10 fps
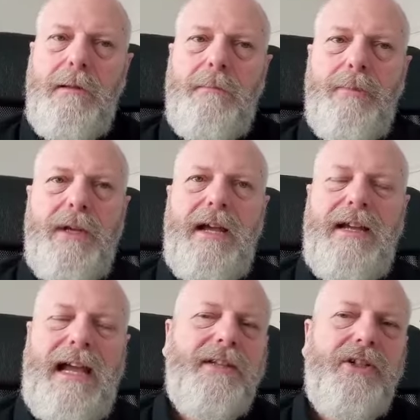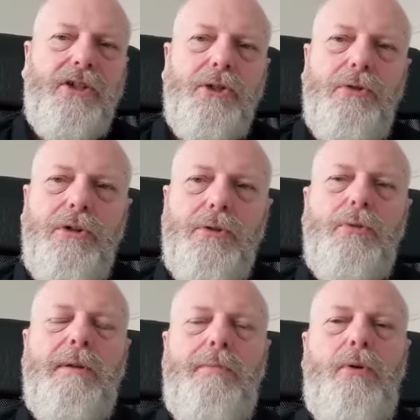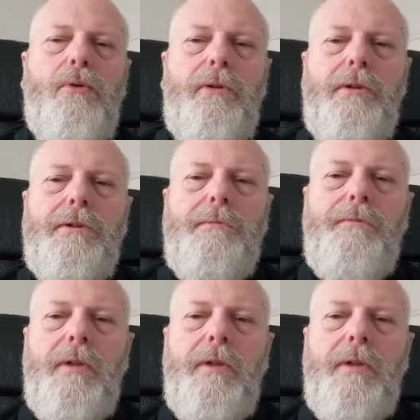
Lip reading: But our attitude is all important.